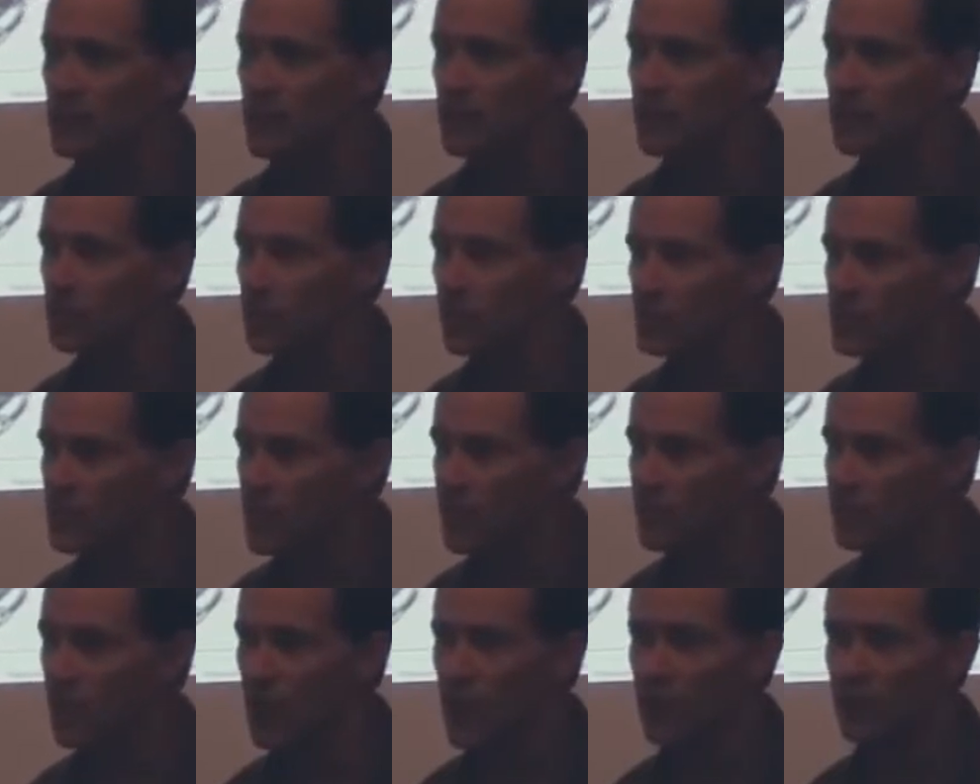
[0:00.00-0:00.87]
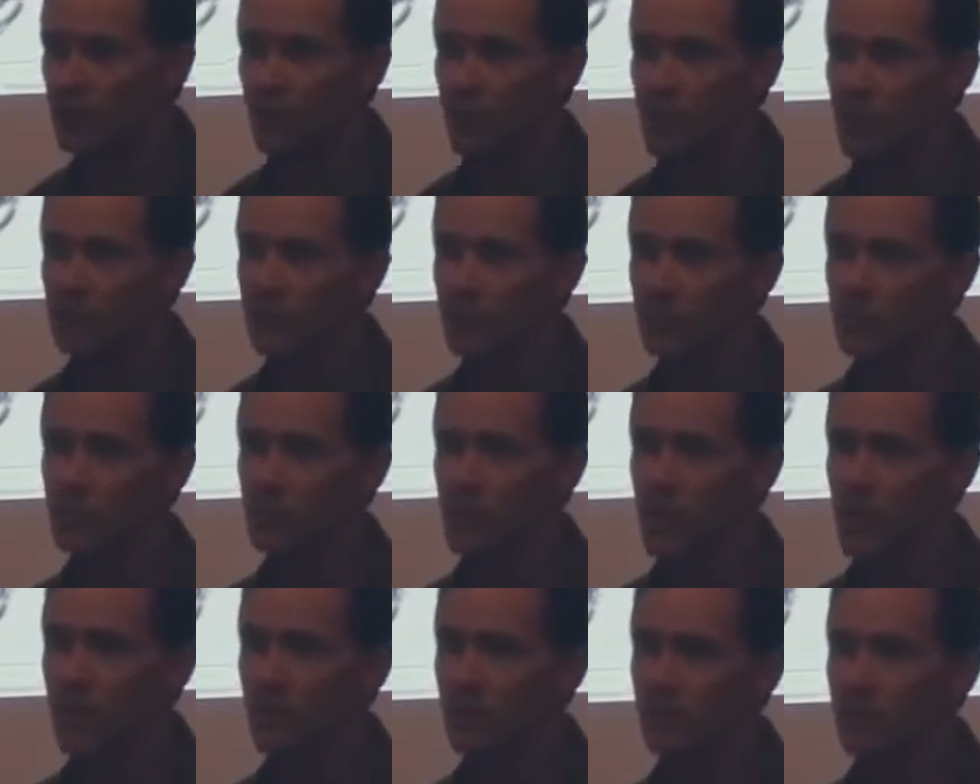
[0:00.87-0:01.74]
That shuts off the hydrological
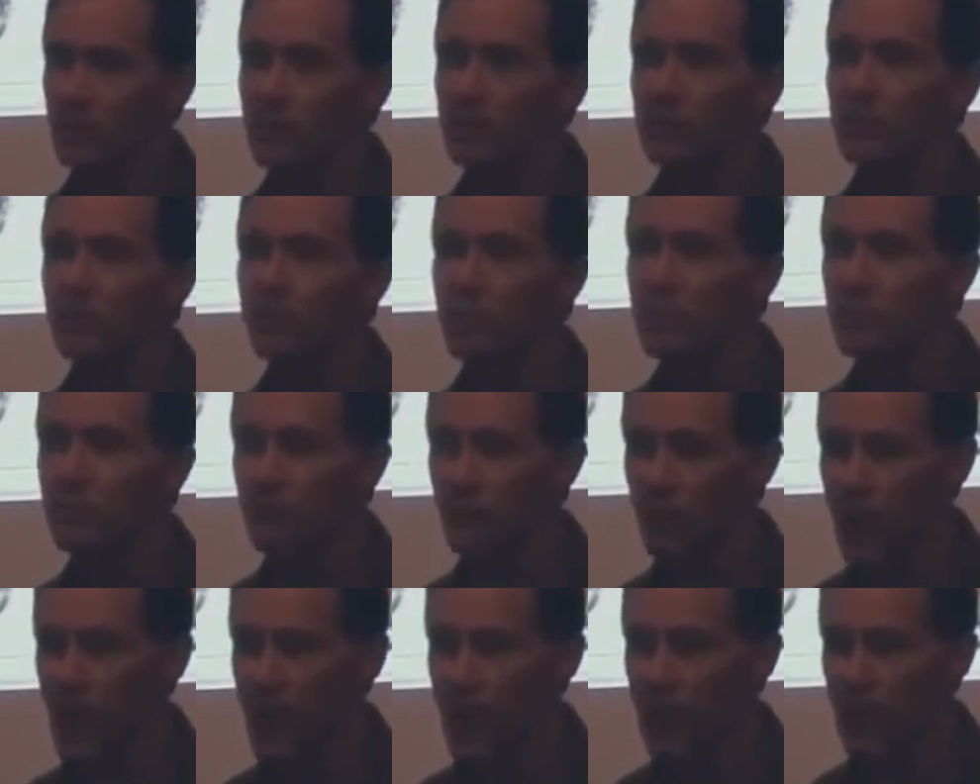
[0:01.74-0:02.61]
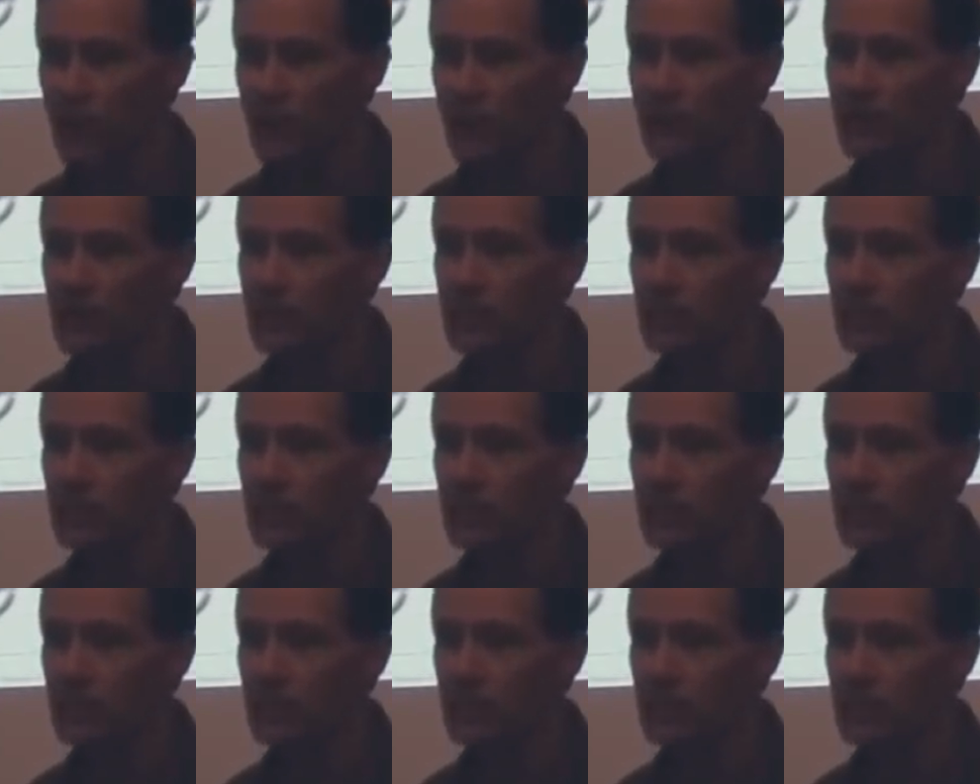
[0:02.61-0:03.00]
cycle. We fry.